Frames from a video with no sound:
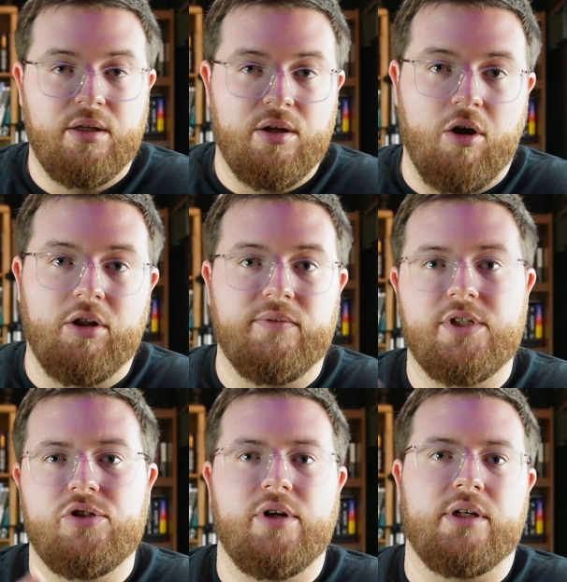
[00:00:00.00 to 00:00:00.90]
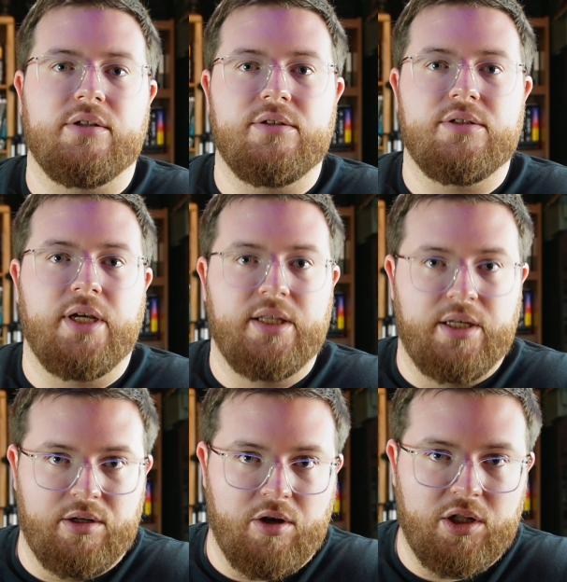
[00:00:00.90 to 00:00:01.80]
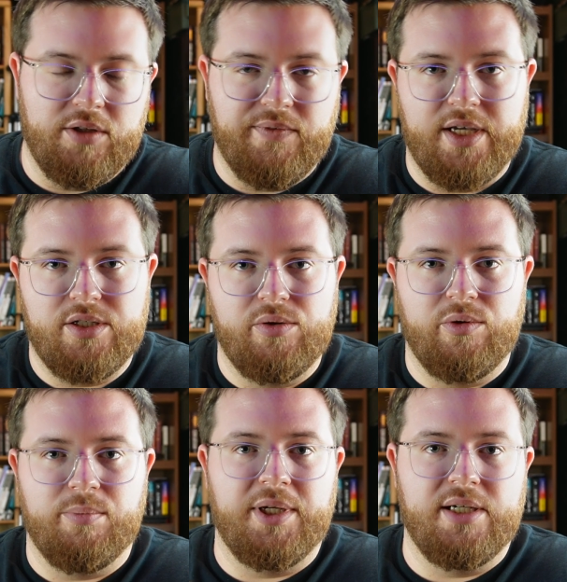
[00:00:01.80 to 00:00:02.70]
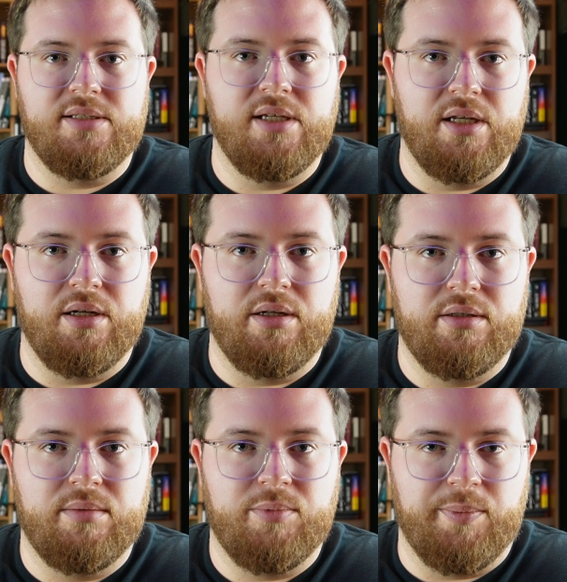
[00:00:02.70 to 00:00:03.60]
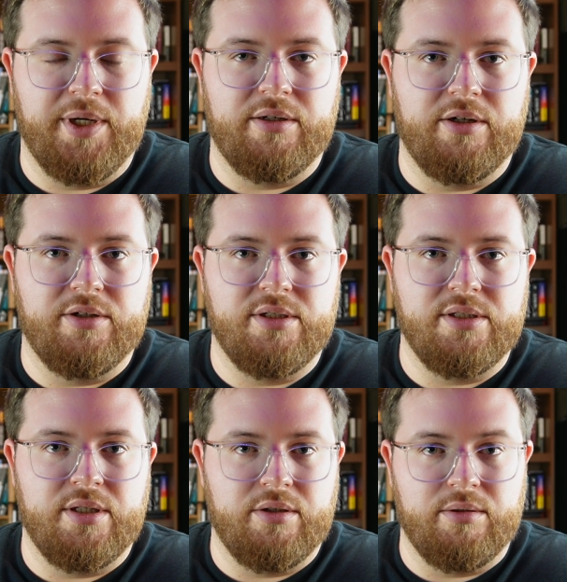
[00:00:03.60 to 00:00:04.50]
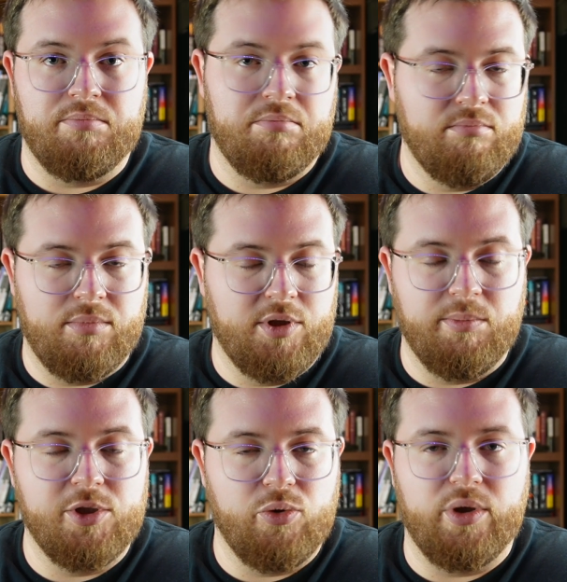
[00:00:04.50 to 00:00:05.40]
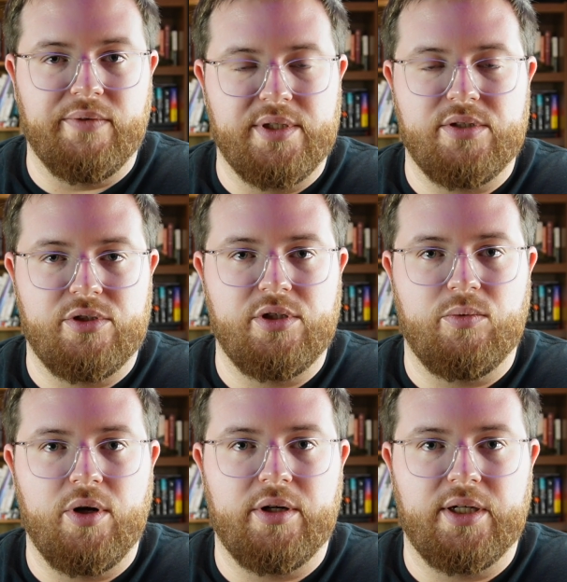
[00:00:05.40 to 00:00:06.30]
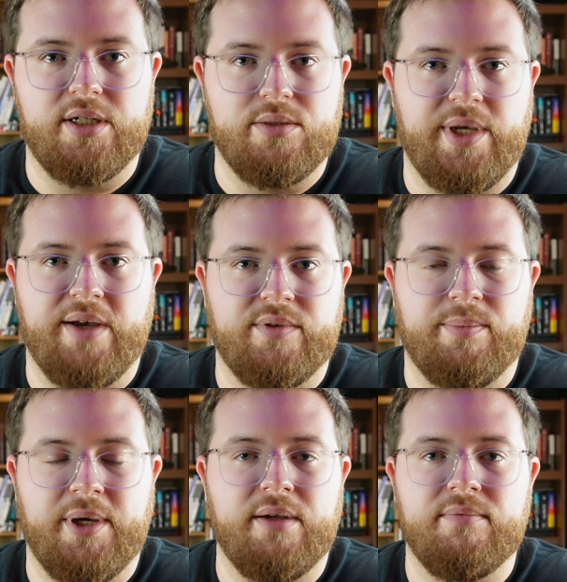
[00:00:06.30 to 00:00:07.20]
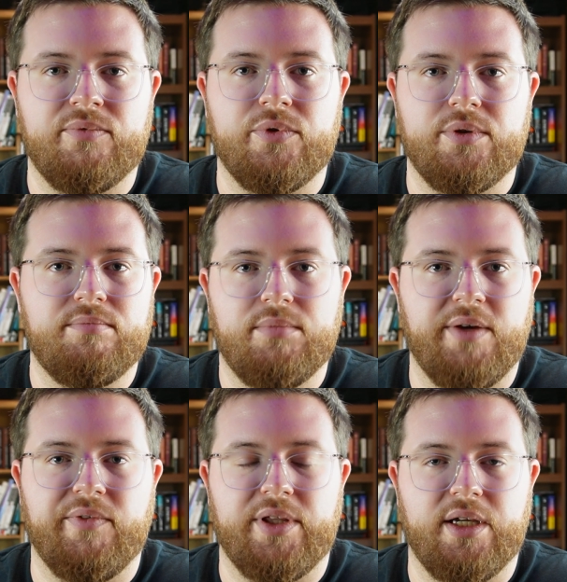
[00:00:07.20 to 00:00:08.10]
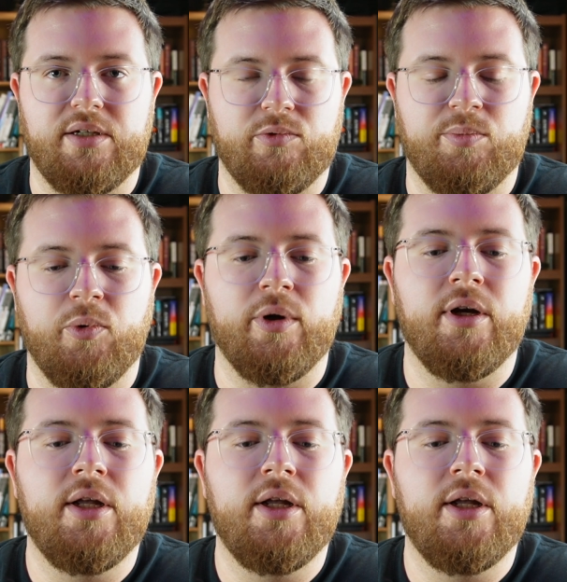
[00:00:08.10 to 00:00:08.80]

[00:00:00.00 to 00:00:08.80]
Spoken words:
all of the instructors, and then all of us who are BSN prepared nurses that are, the majority of us are still working because we have to pay for everything because we're poor.